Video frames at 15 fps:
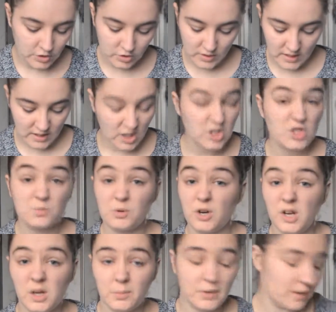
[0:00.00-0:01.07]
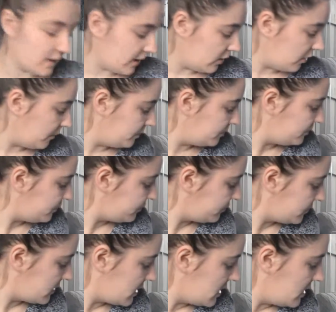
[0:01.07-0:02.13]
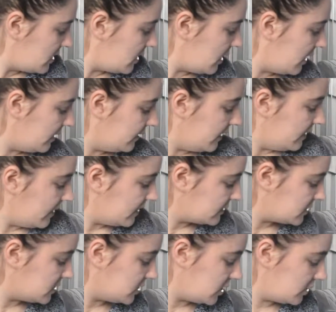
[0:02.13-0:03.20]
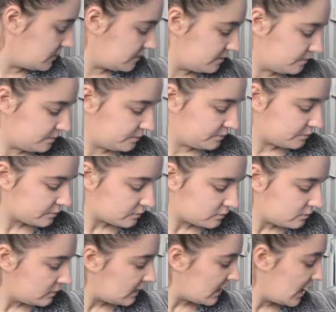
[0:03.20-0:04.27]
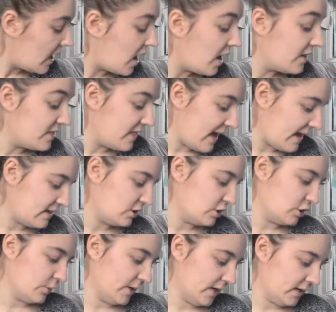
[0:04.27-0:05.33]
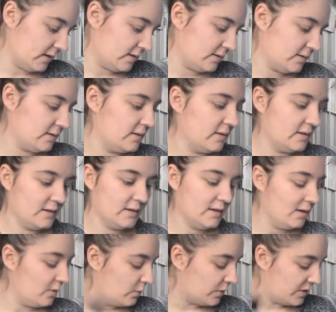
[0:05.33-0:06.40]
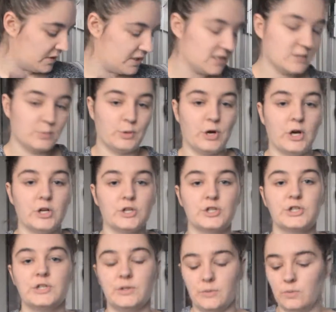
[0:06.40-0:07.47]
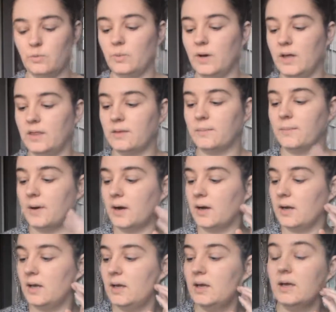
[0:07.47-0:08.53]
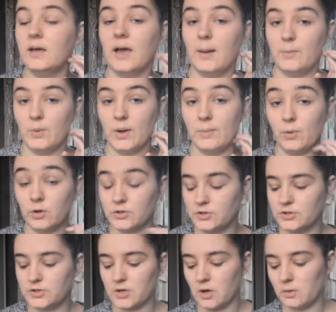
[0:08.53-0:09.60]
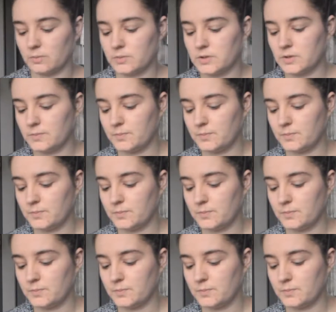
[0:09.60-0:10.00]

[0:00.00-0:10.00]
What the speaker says: then I just put a little bit of that on. And then that's done. I then go in with this brush with my MUA Bronze and Sculpt.